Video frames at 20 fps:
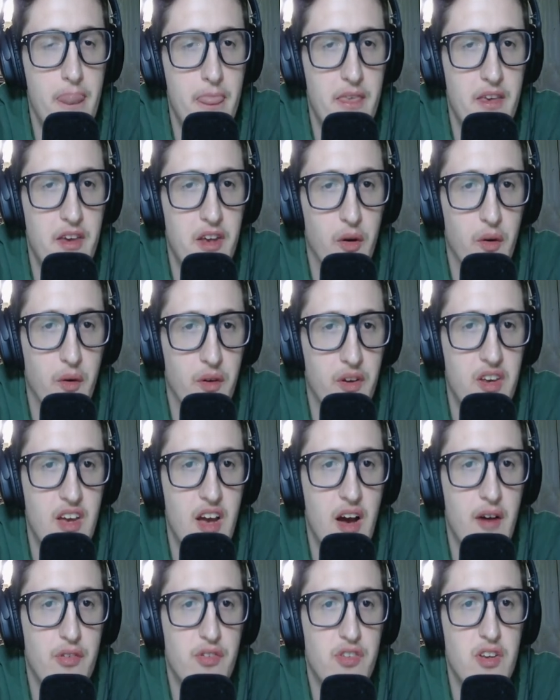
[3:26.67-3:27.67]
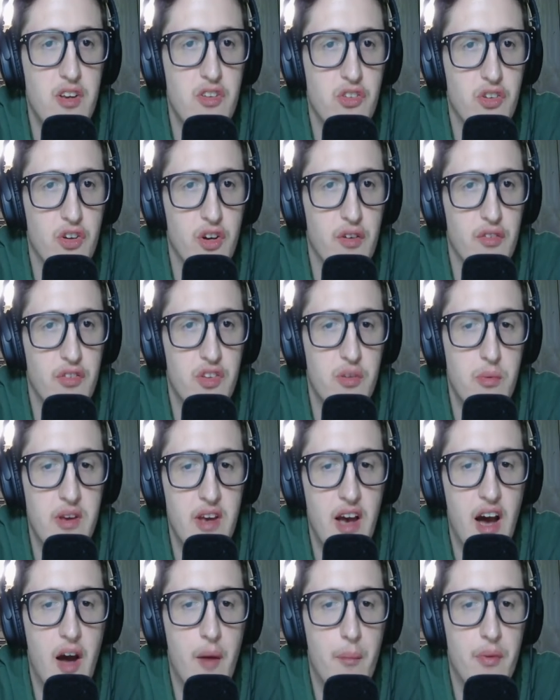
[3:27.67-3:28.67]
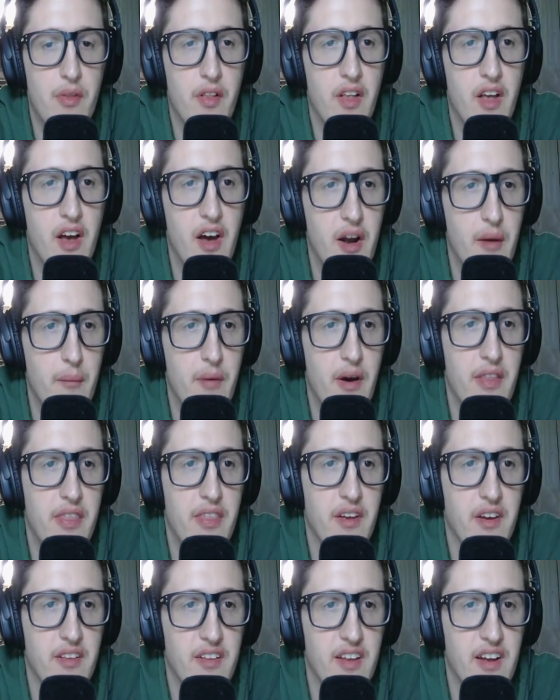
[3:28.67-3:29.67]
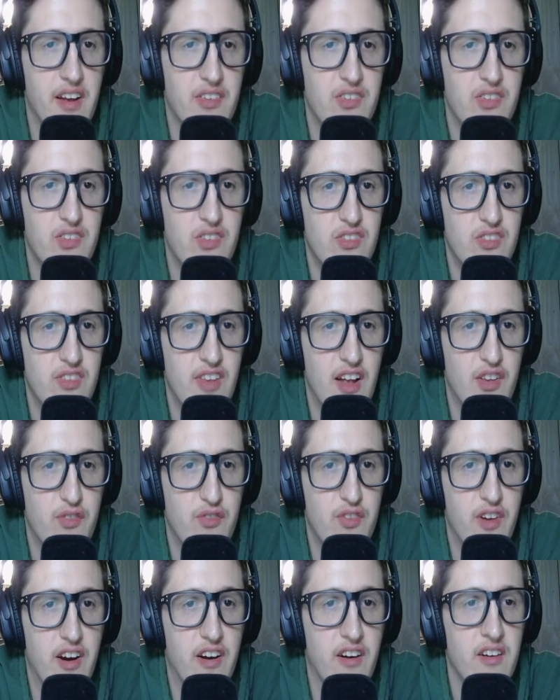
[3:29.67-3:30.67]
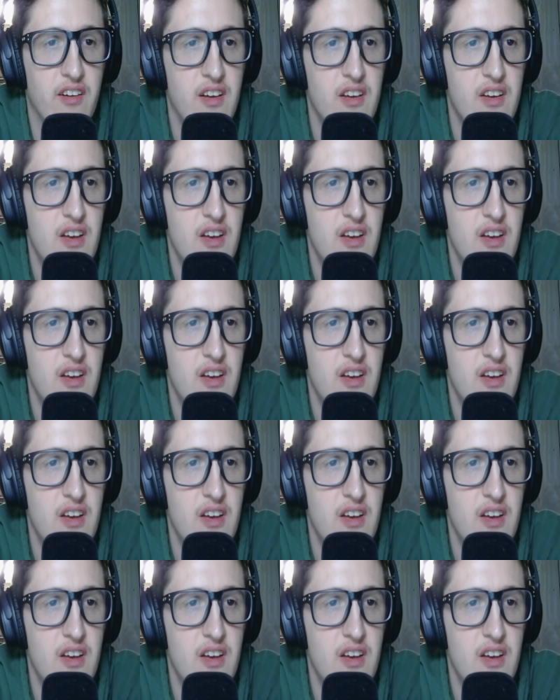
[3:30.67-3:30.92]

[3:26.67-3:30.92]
He obviously deserves to be high up in the lineup. I think that's fair.